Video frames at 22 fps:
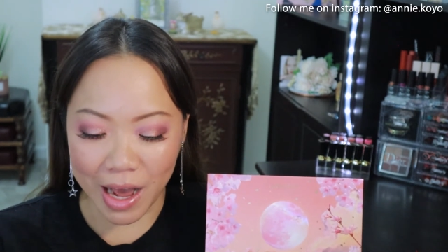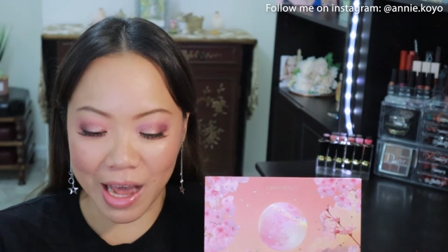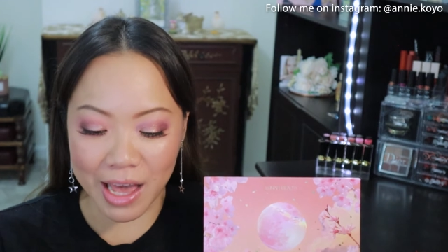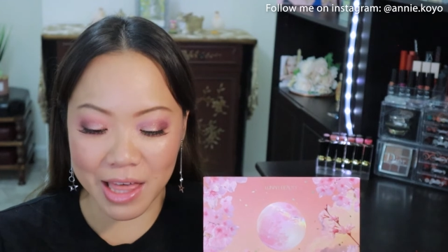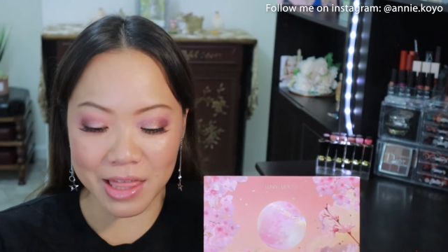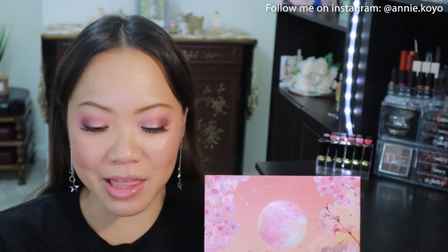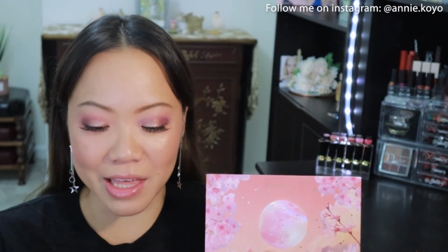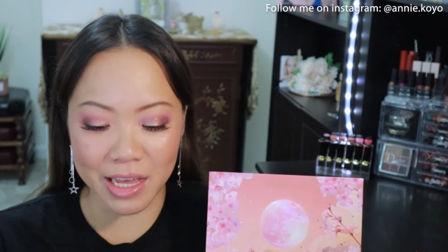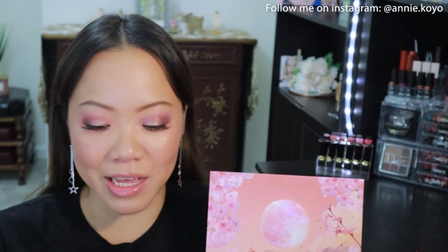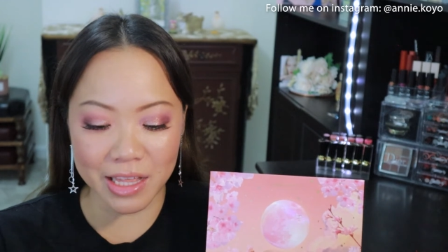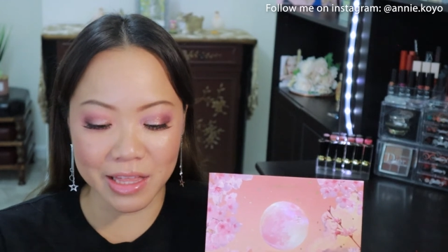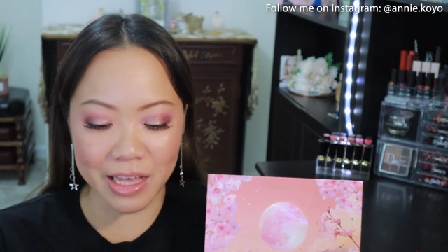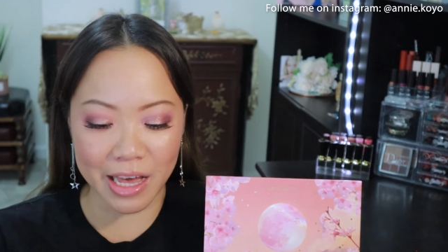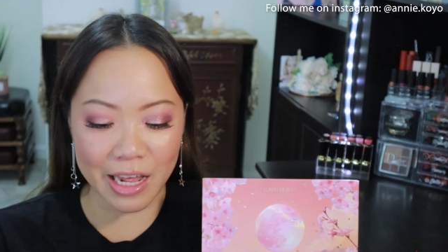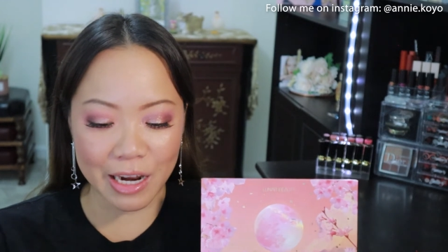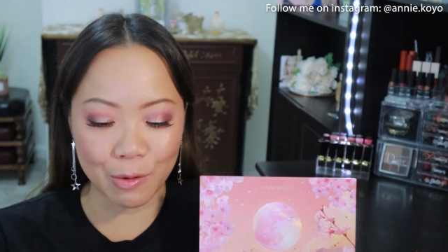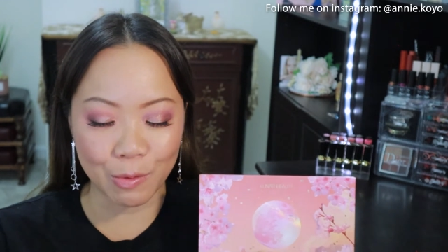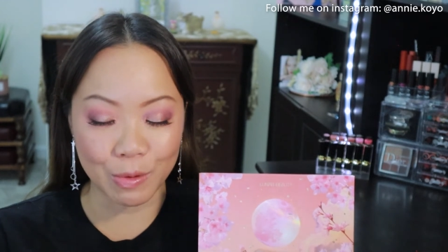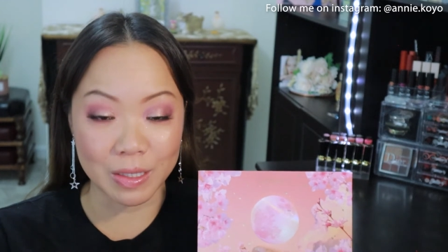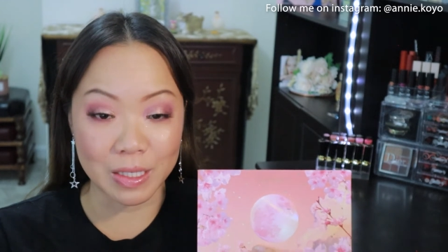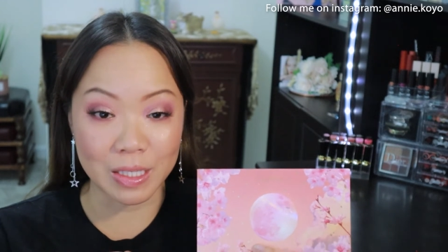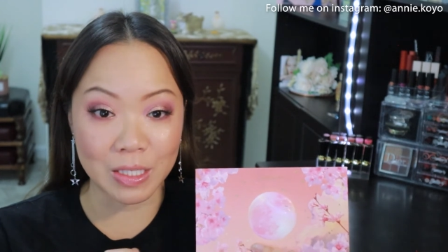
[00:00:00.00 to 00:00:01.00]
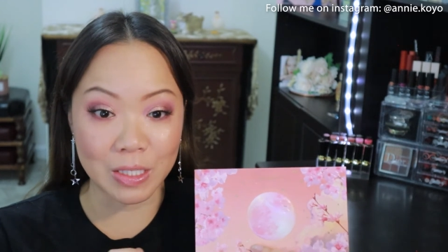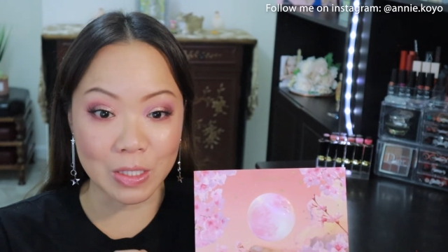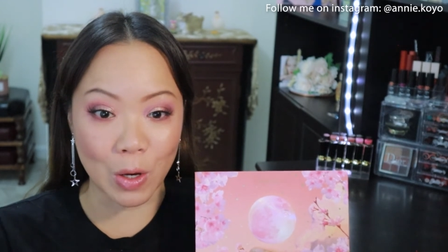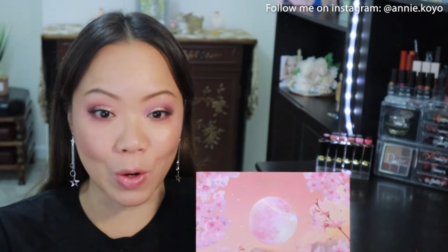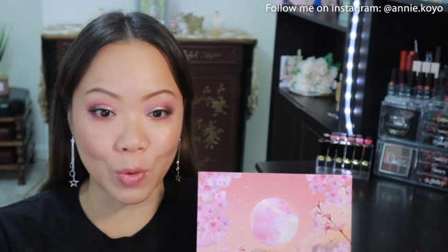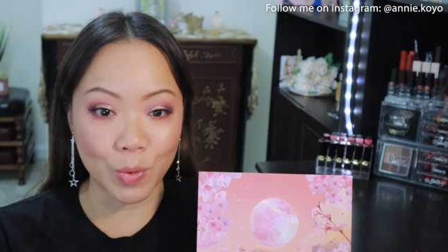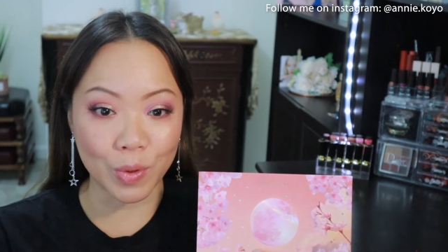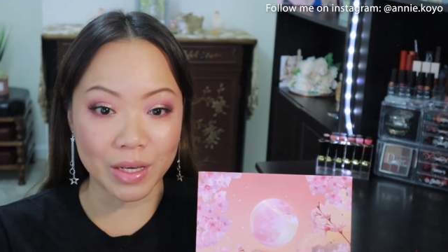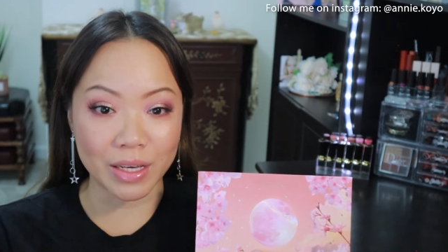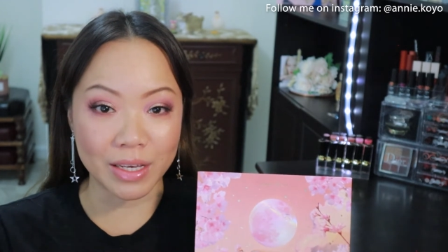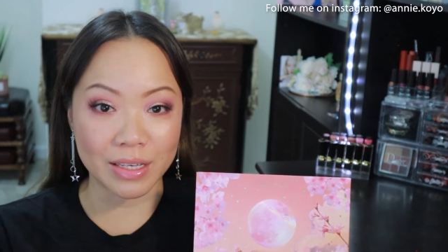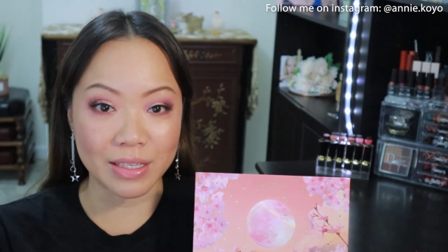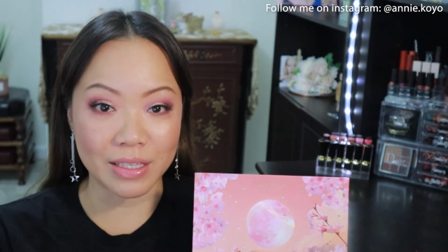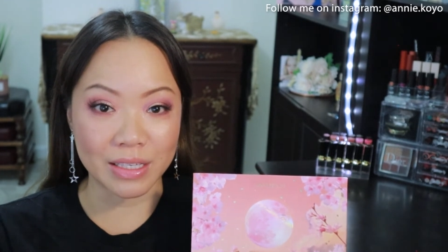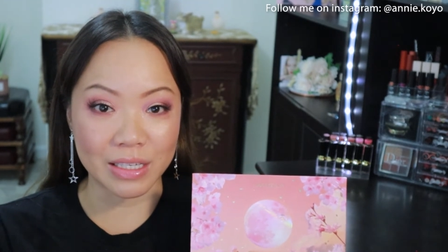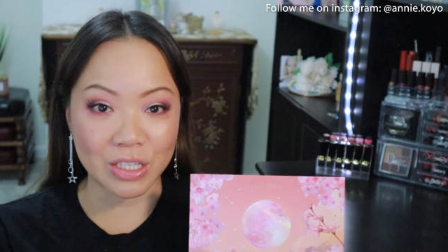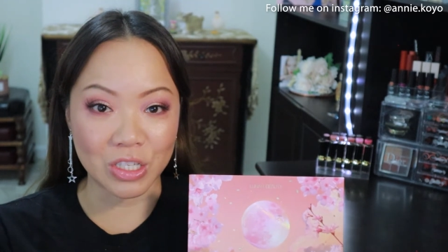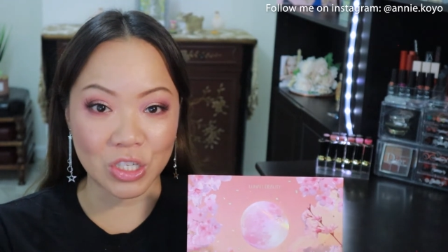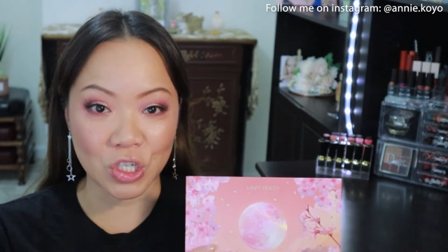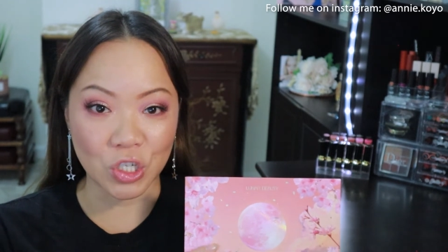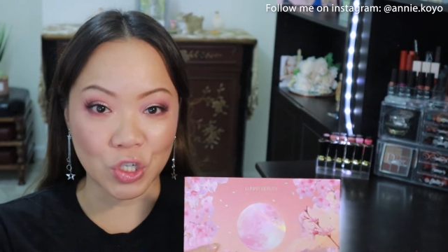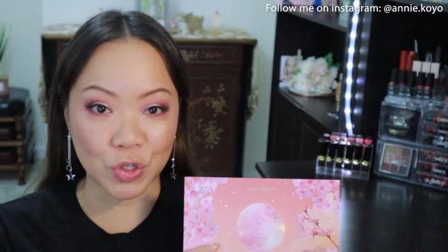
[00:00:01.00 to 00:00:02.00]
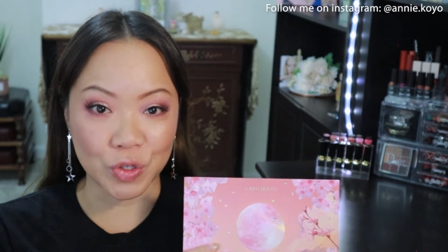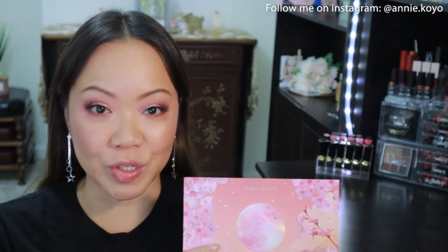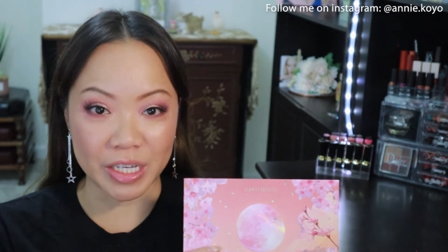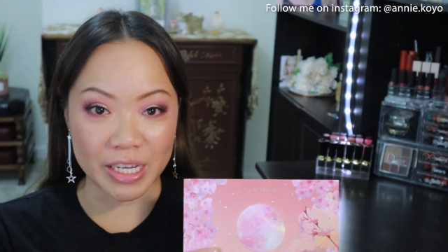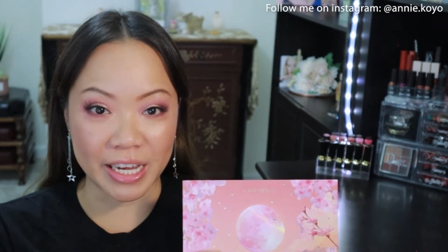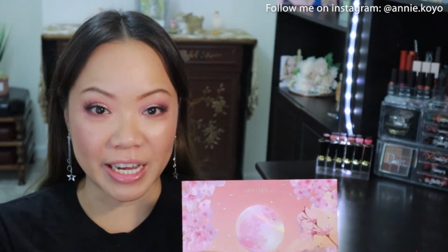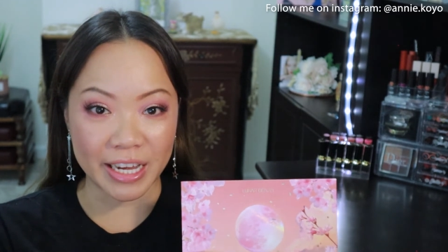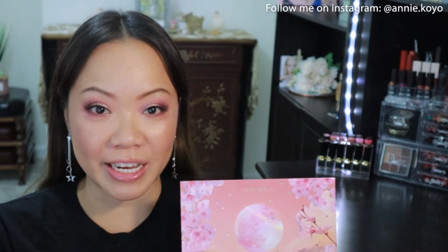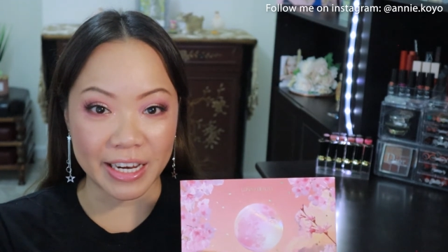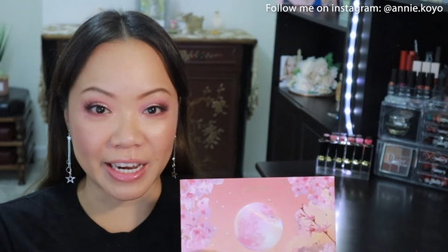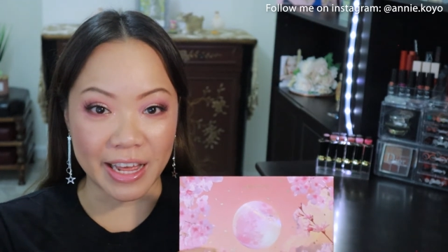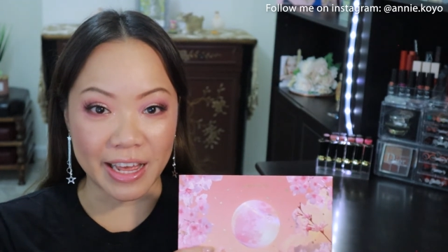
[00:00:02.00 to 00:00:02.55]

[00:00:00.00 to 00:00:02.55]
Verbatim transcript: I think that it was so easy to create.